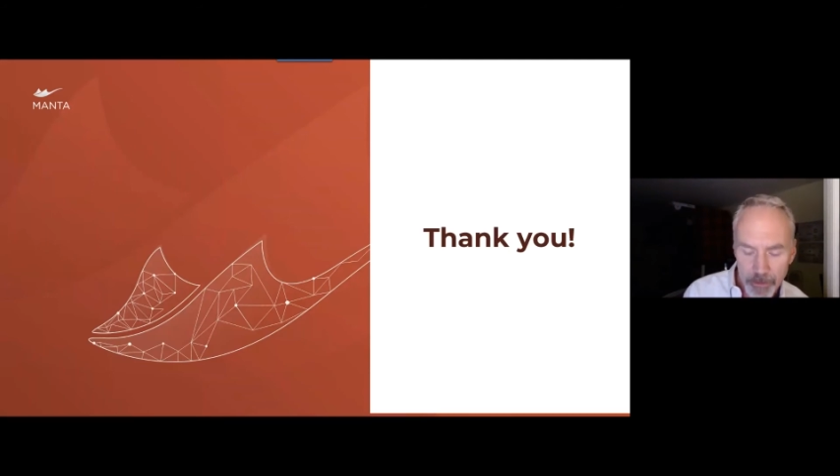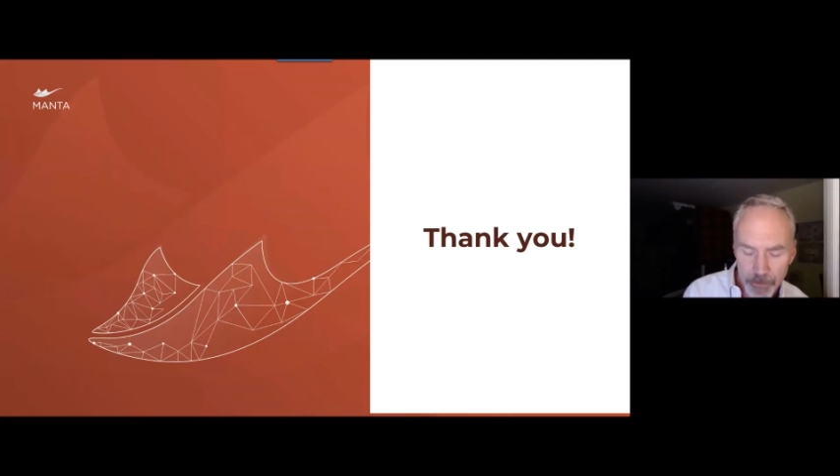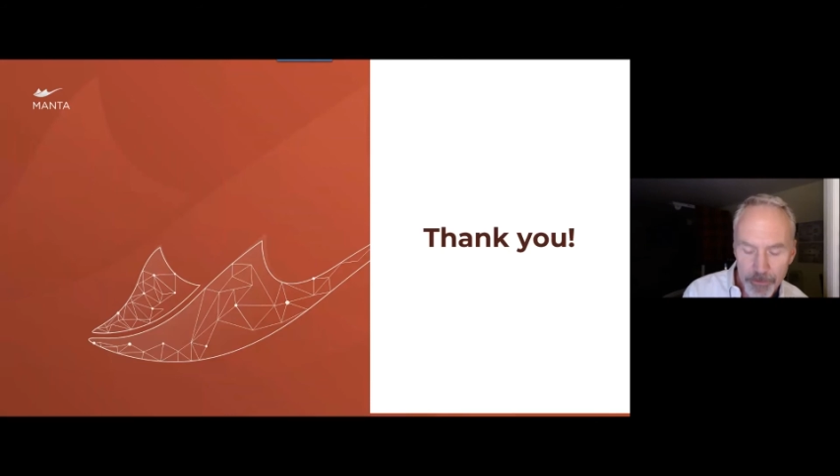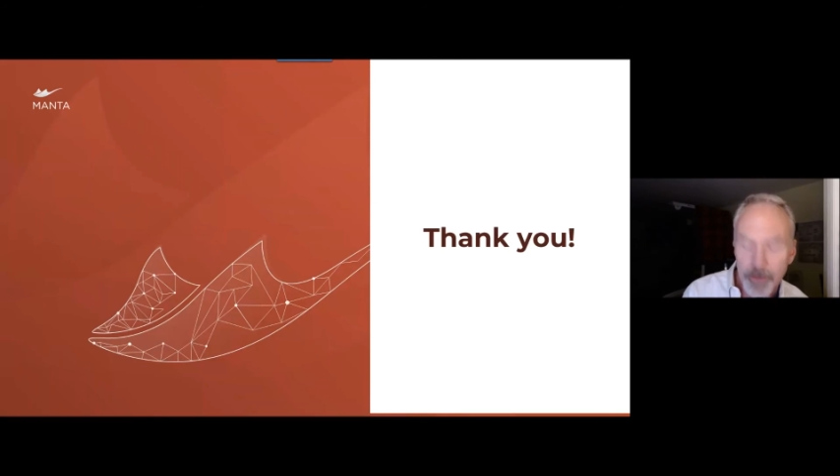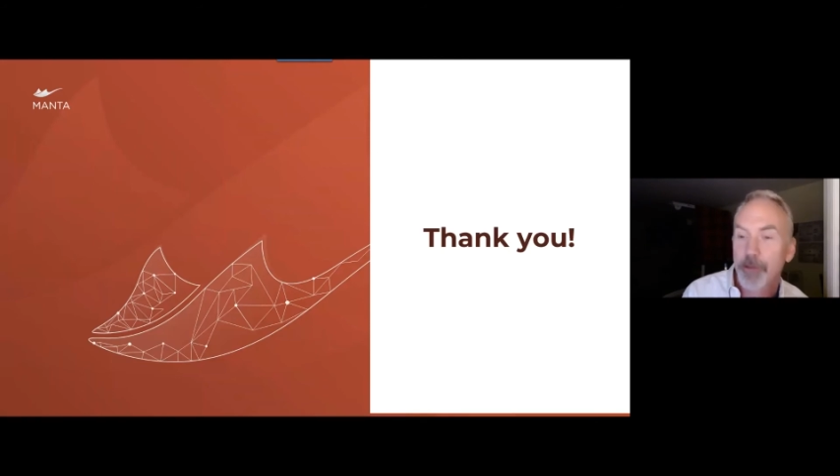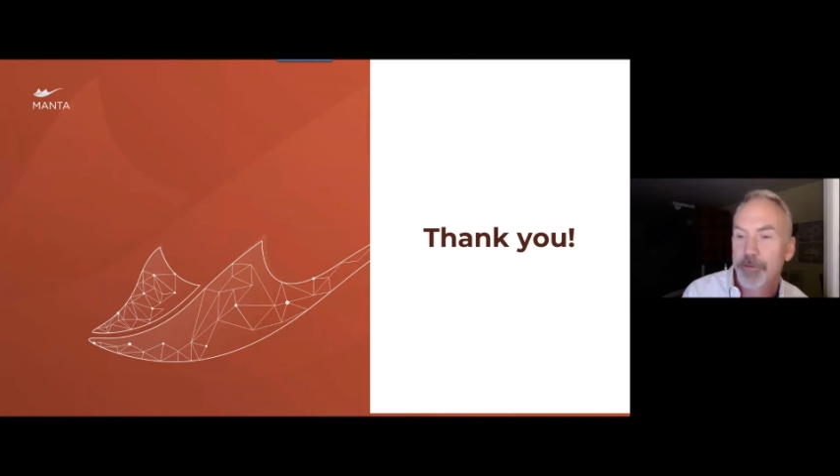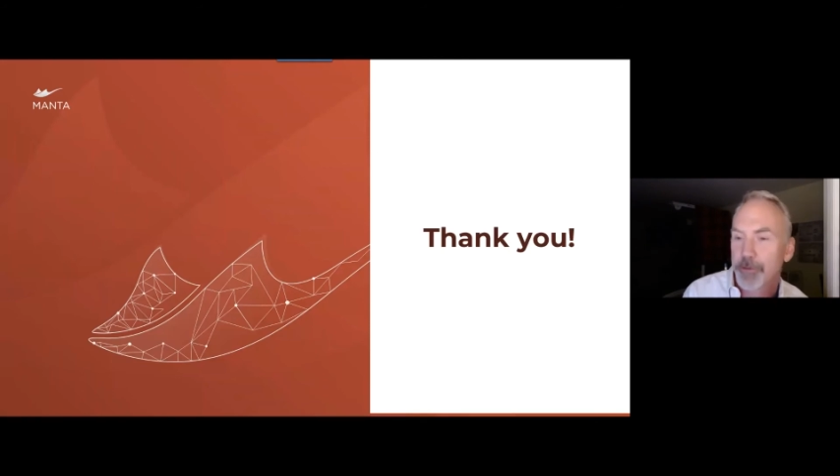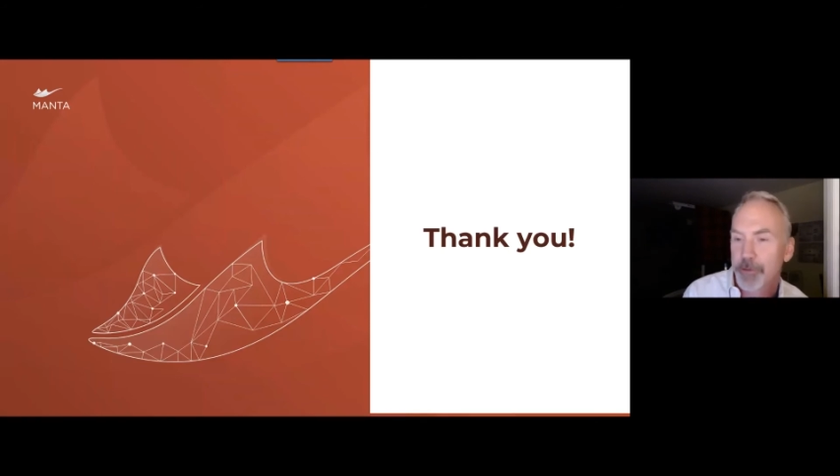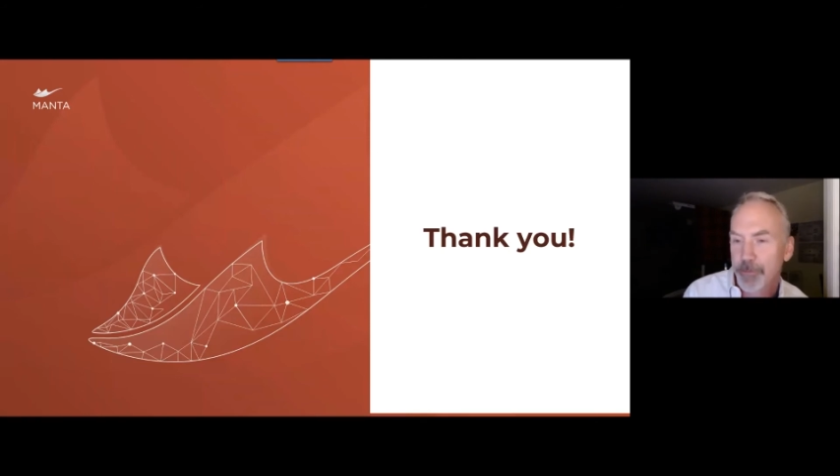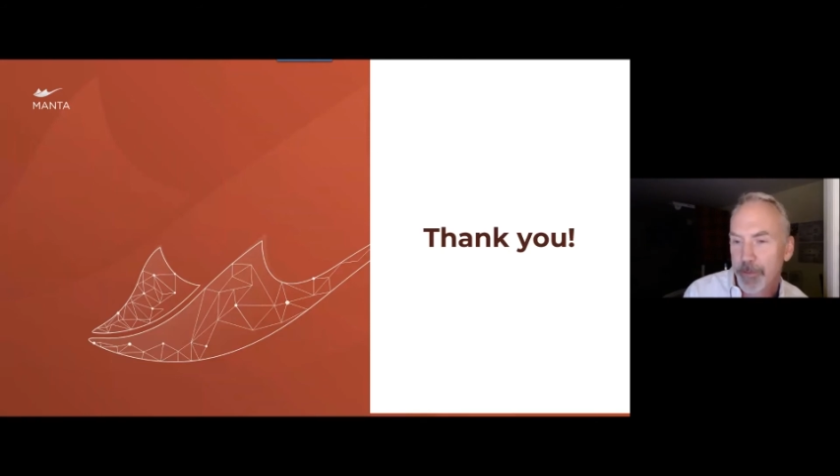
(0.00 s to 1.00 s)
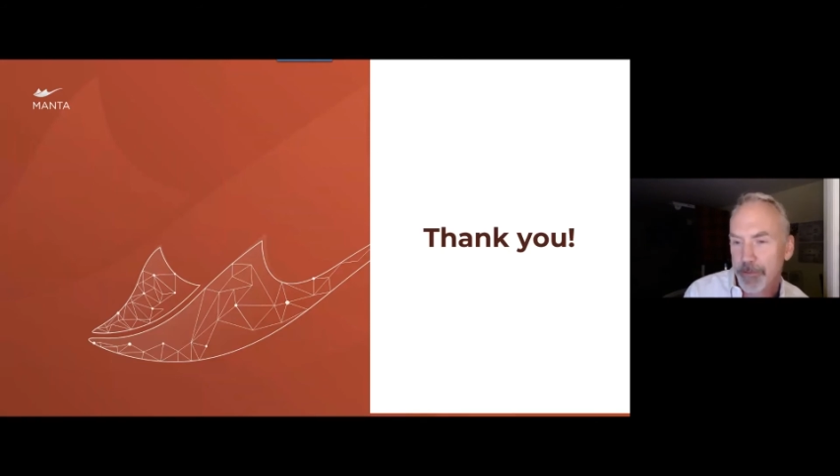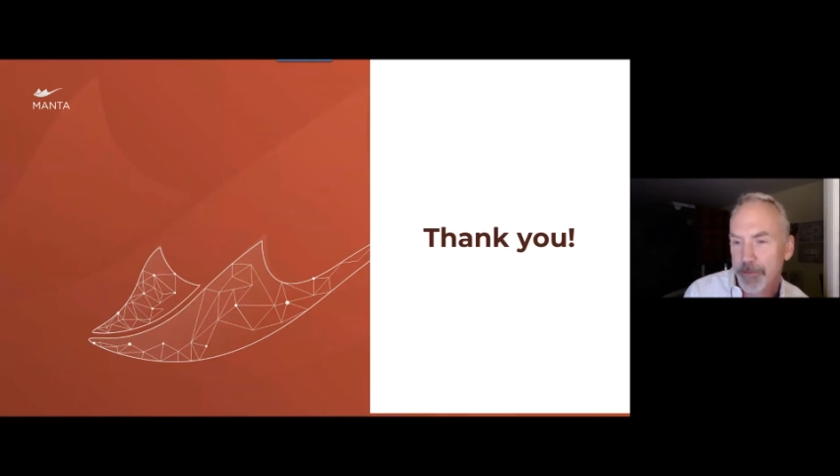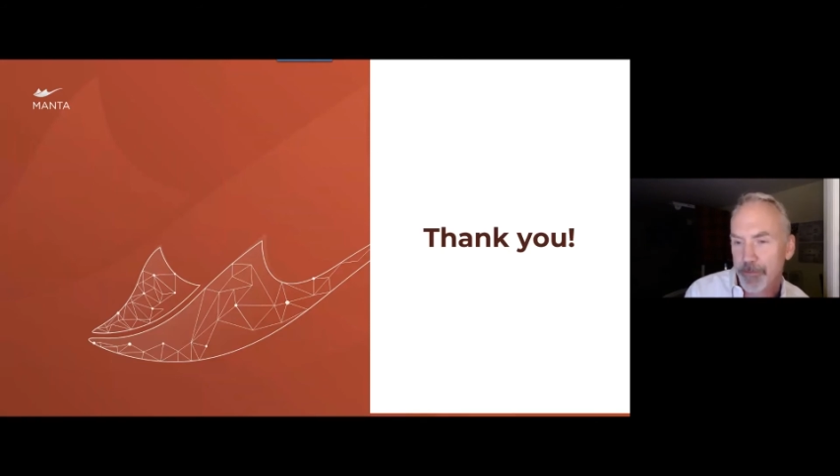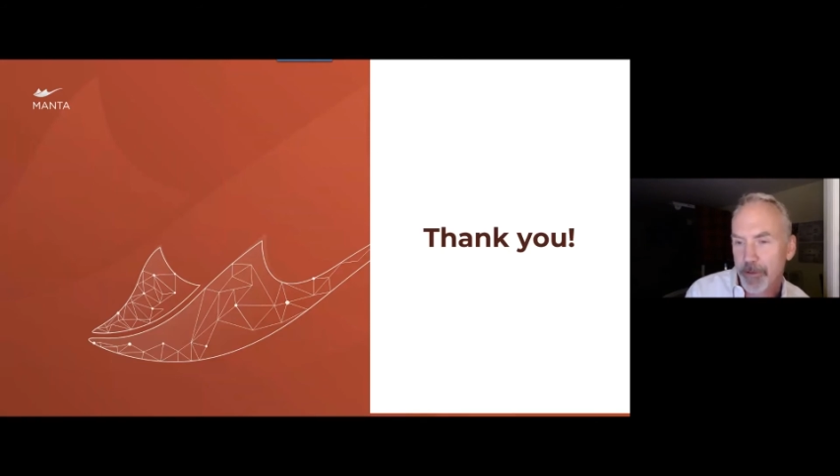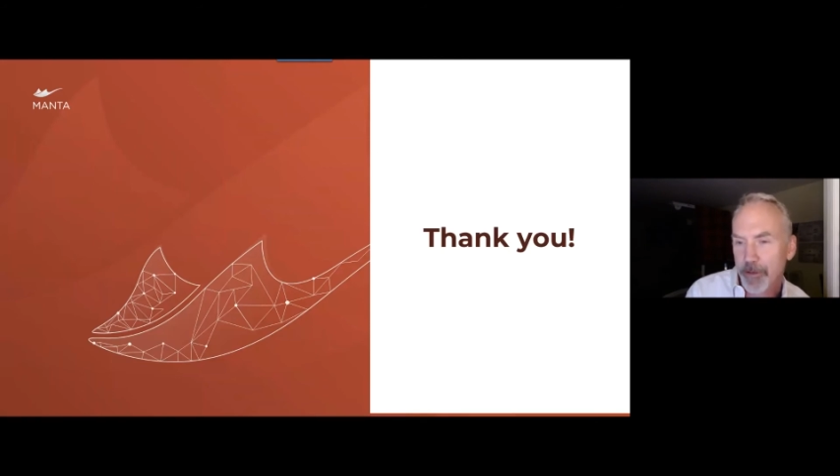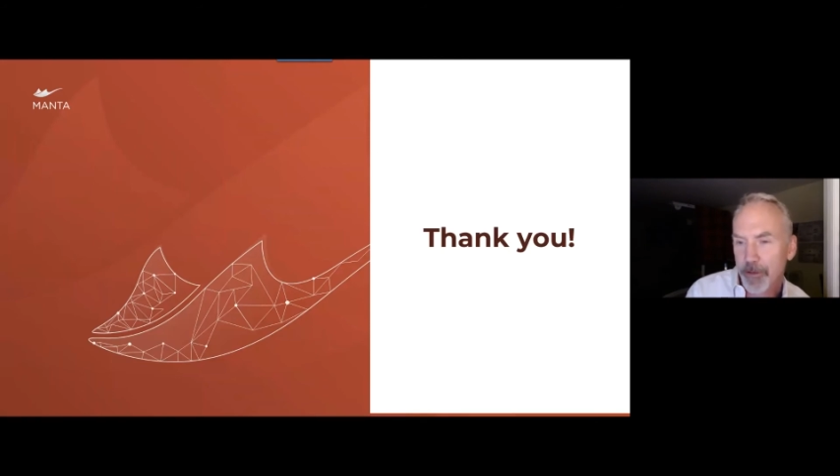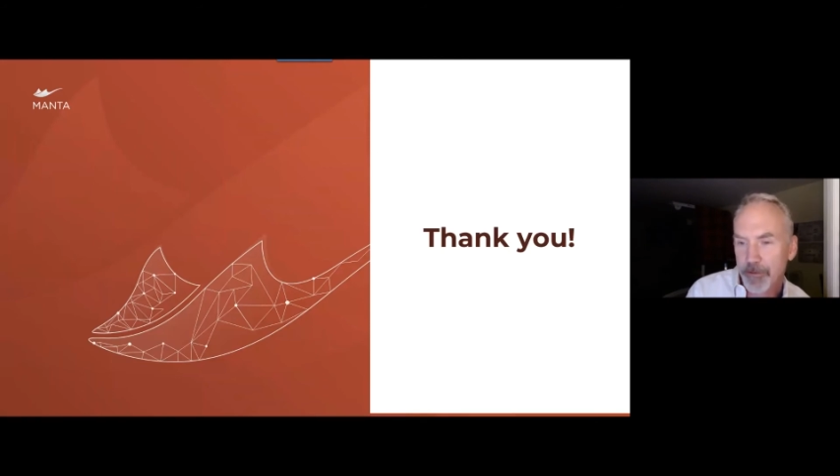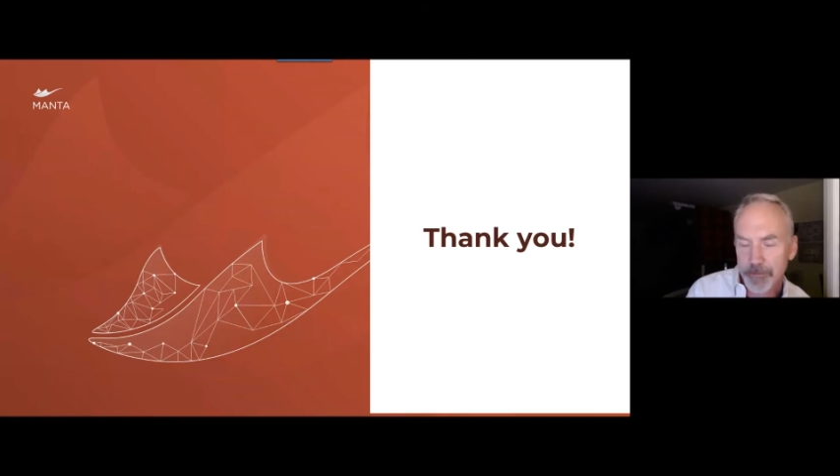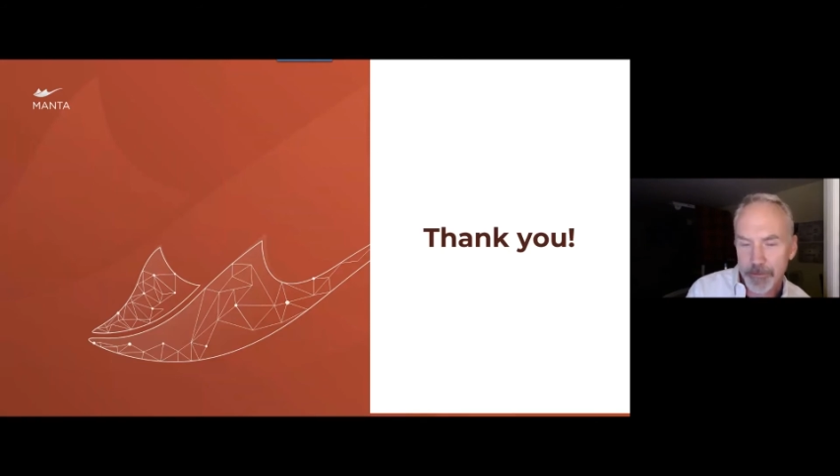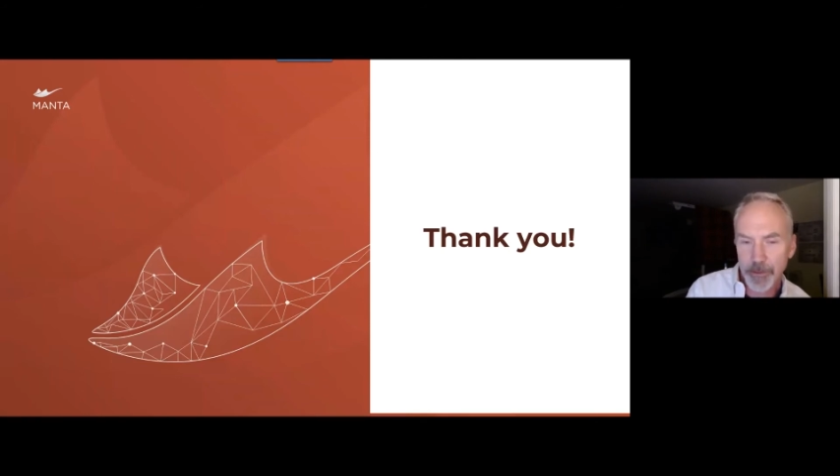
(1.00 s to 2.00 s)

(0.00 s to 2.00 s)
it was also the best for